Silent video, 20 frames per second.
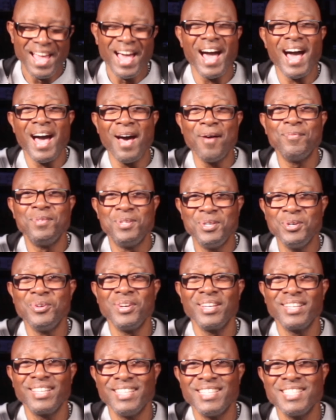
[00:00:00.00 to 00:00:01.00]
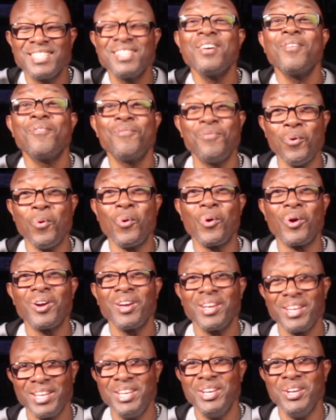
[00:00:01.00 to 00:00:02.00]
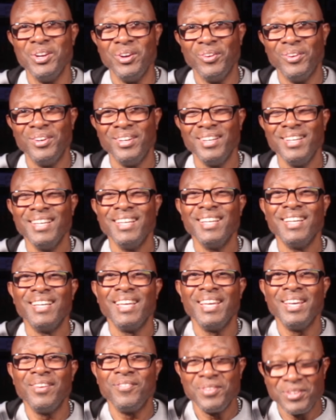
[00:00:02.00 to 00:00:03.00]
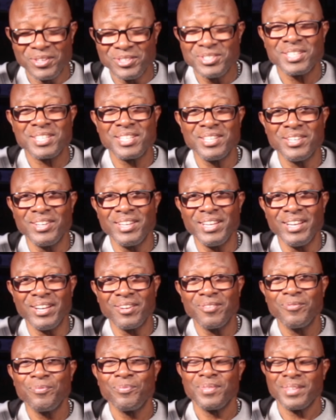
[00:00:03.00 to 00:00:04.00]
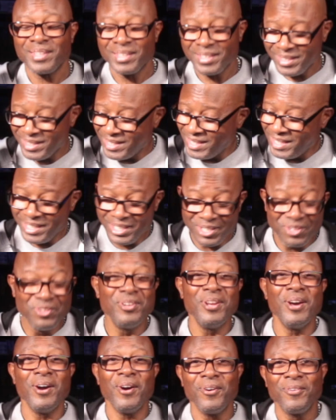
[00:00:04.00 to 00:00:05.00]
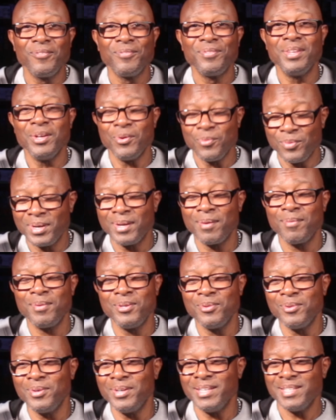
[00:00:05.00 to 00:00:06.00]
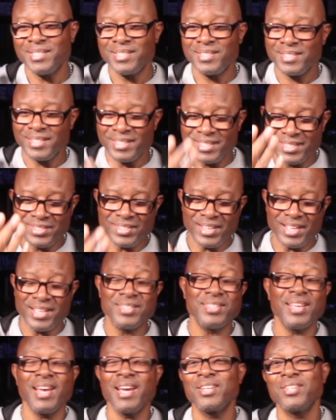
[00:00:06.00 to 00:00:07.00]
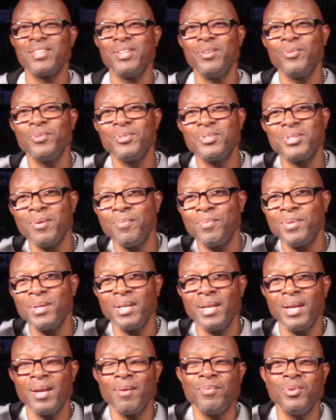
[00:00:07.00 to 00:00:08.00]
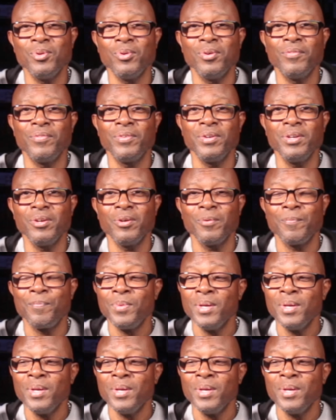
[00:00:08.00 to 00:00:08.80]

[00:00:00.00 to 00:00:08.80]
I'm doing this for you. If you're still here, then you know that what I'm doing is actually something that I'm doing for you.